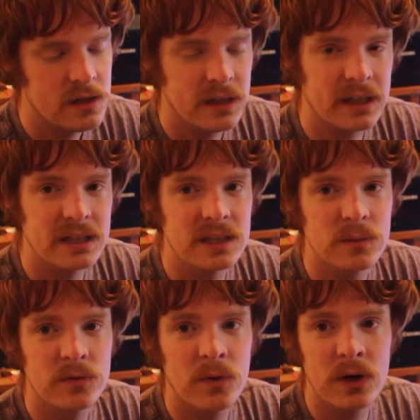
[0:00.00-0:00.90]
Like I said
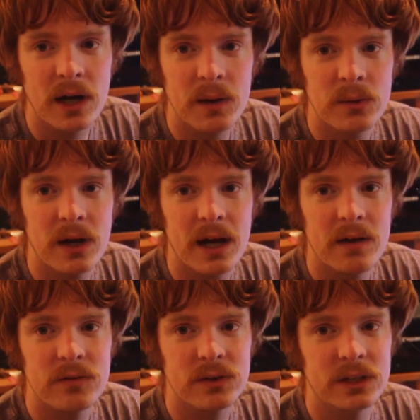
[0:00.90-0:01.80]
before, I will
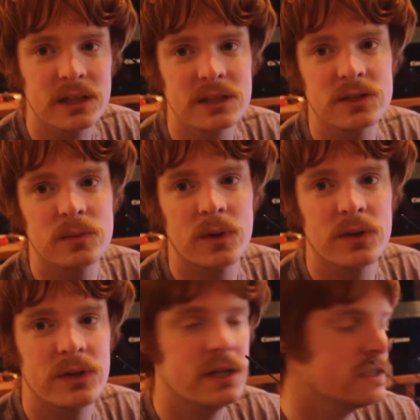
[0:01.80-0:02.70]
have links to
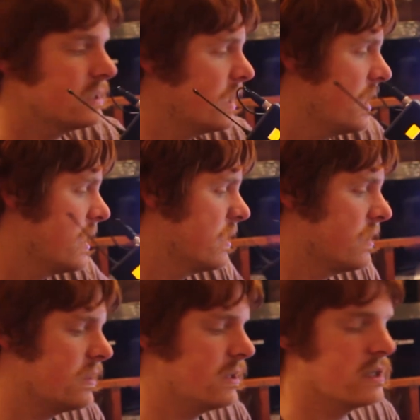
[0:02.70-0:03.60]
both this
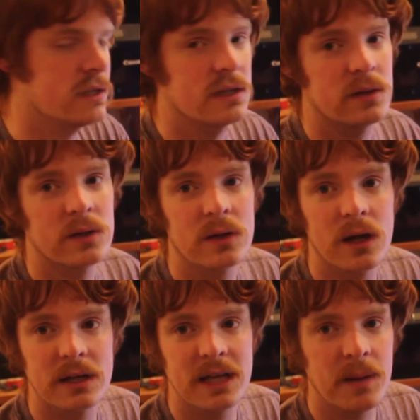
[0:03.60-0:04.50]
and the
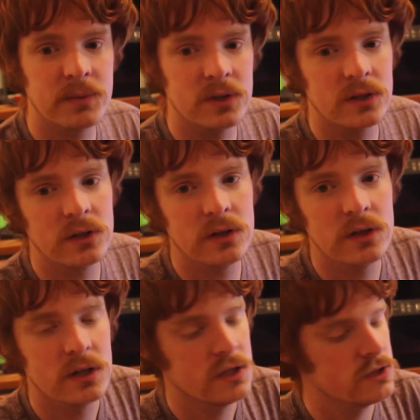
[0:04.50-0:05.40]
adapter
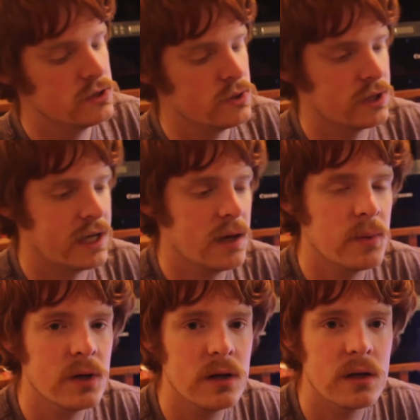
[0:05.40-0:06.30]
to the
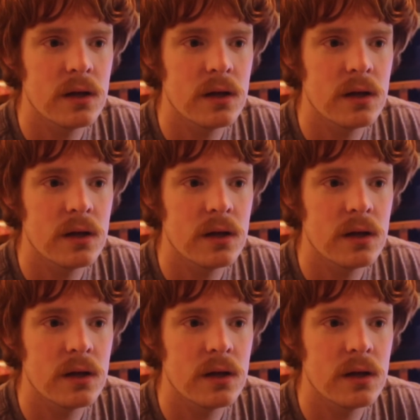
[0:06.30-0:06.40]
camera.